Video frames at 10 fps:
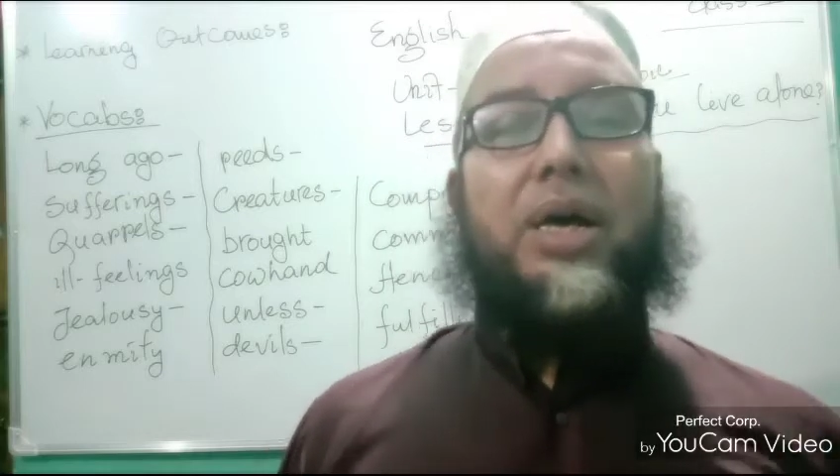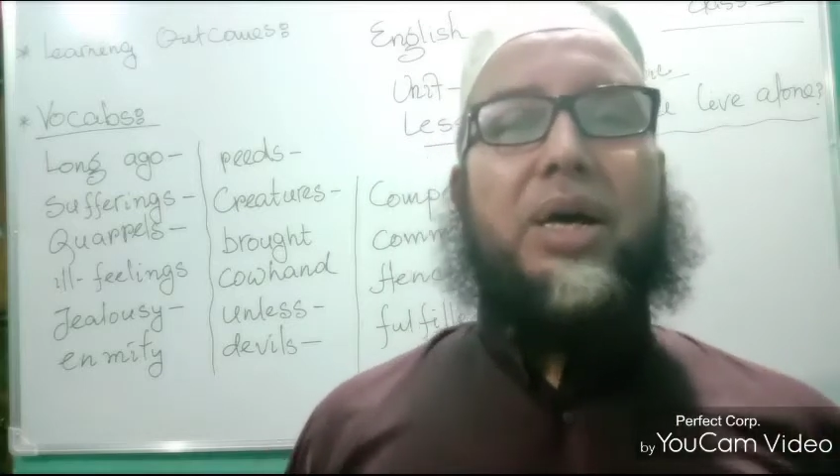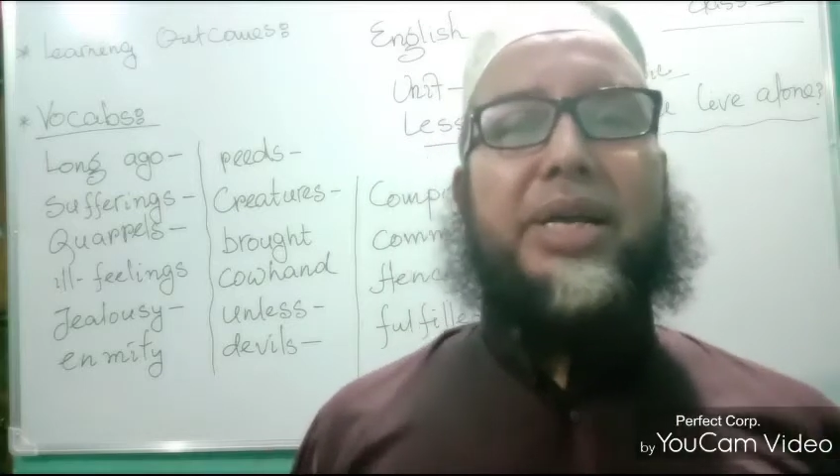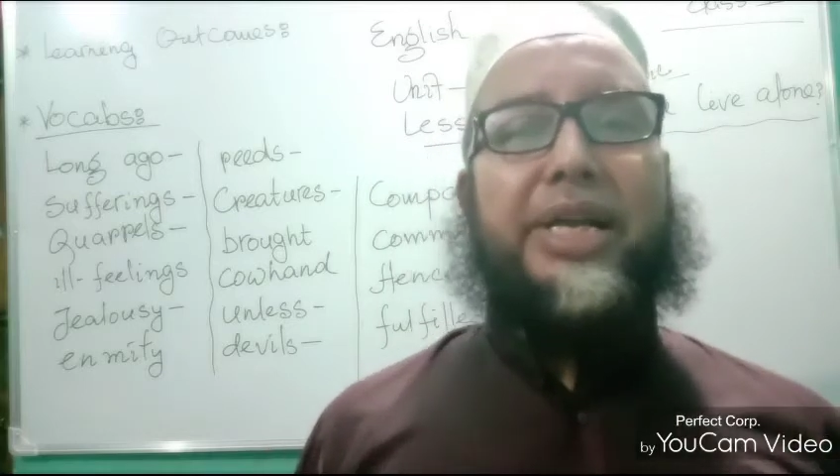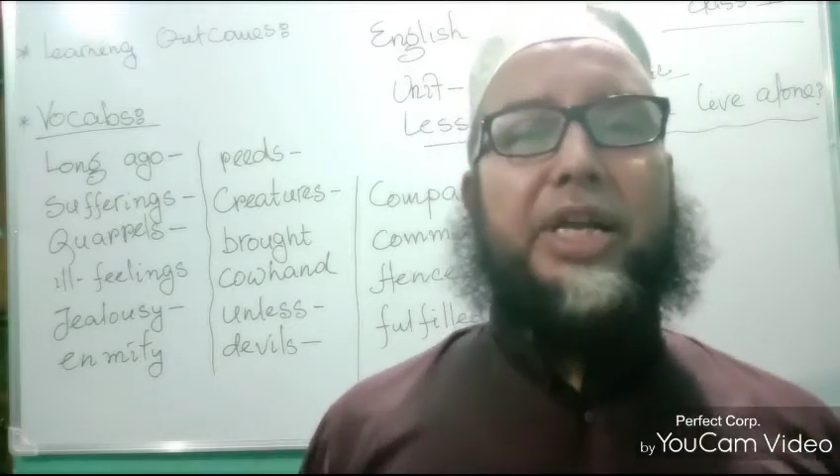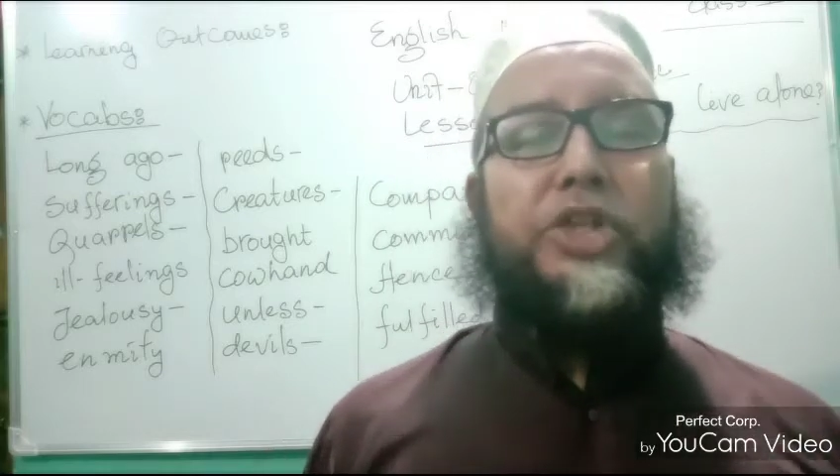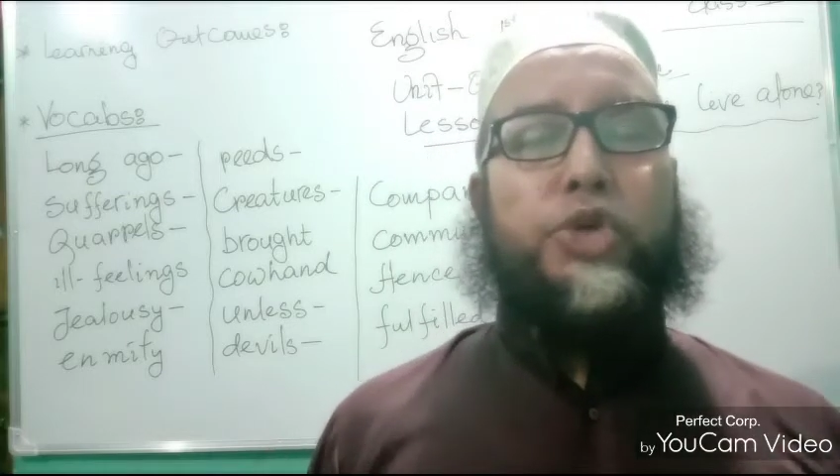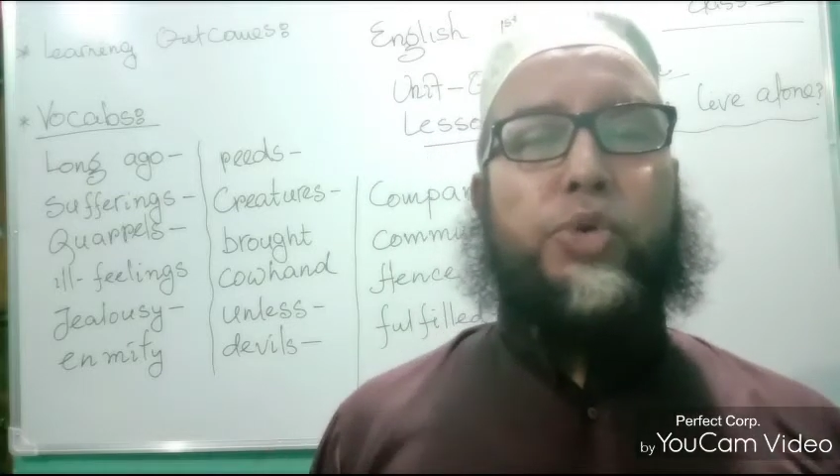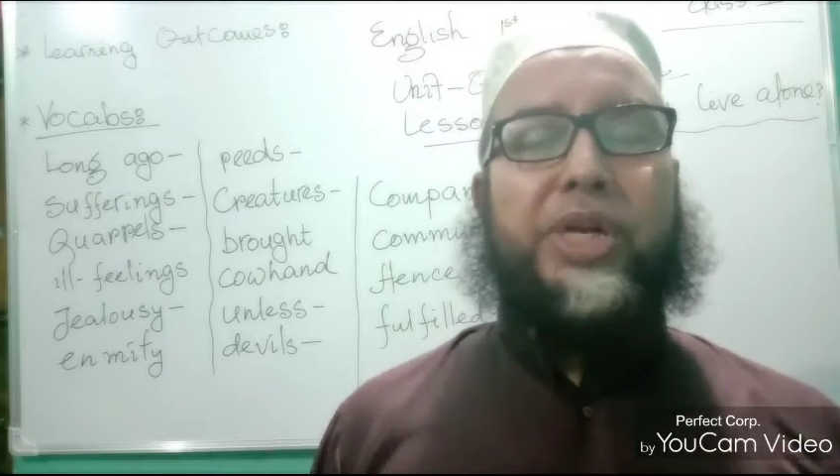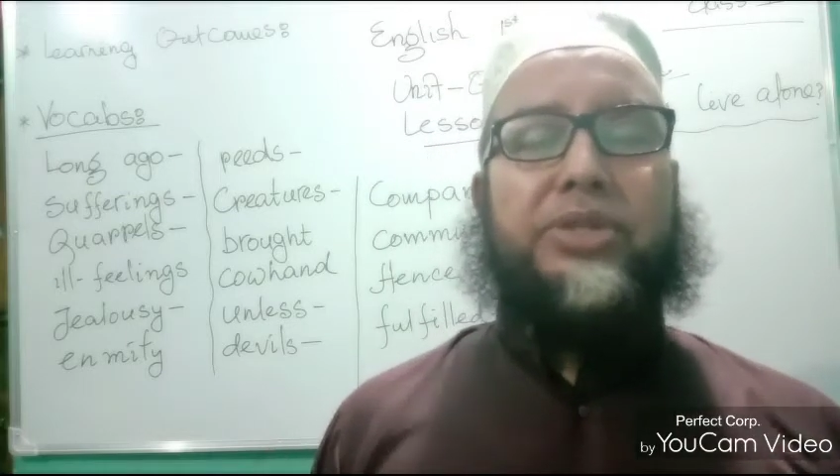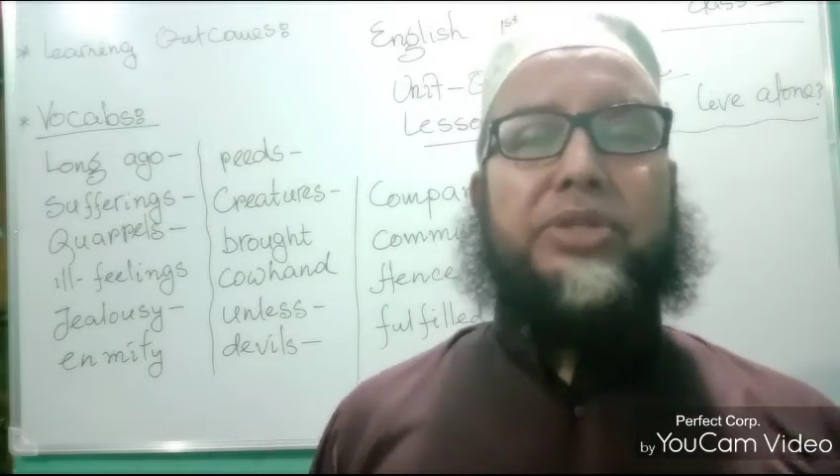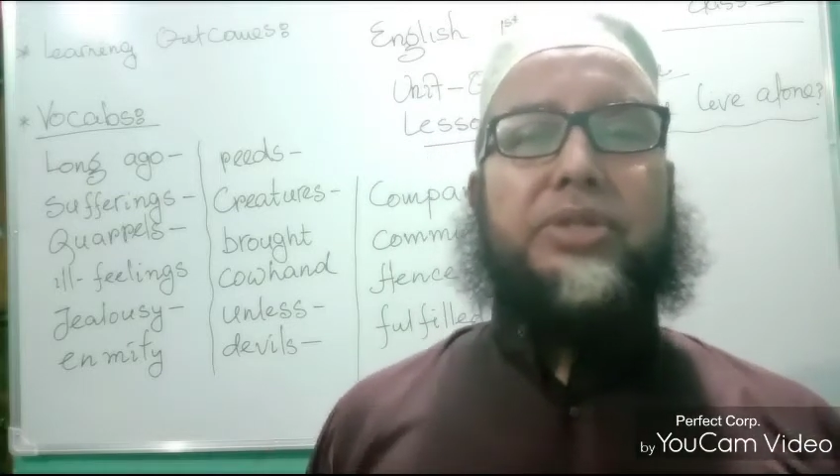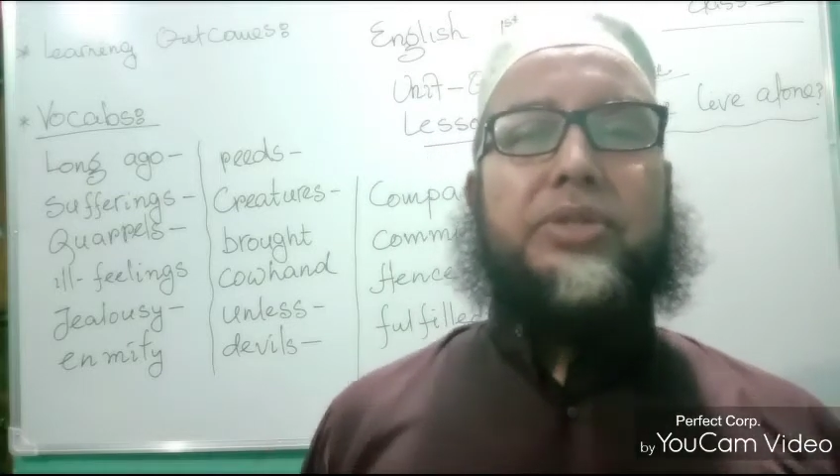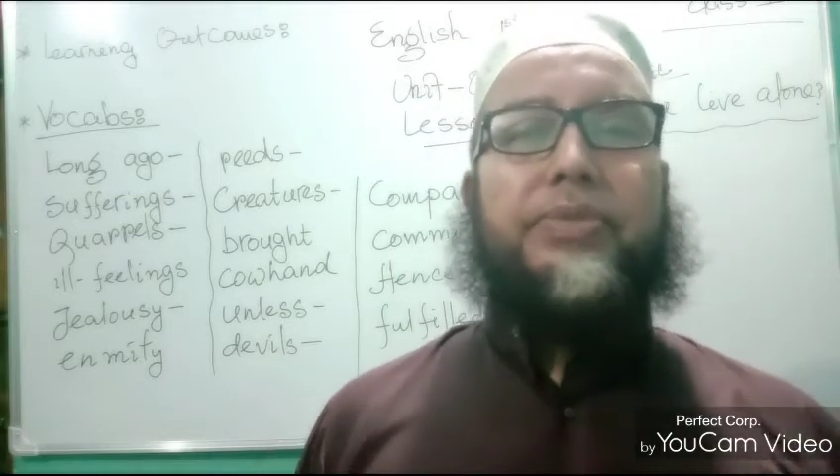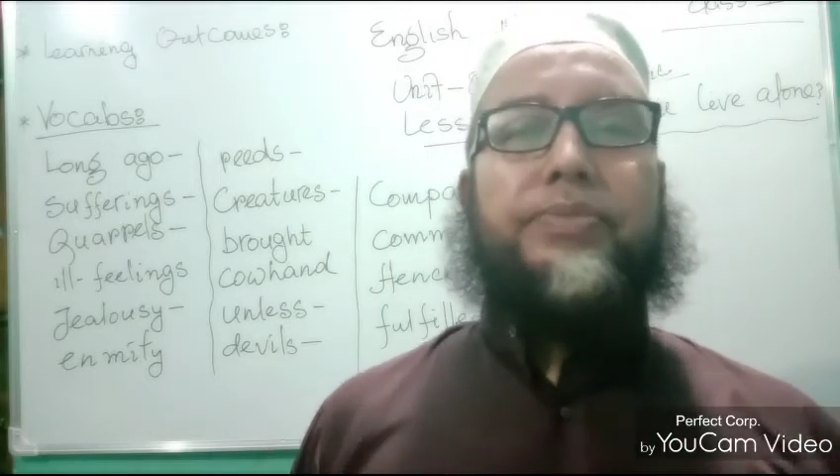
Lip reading: Okay, dear students,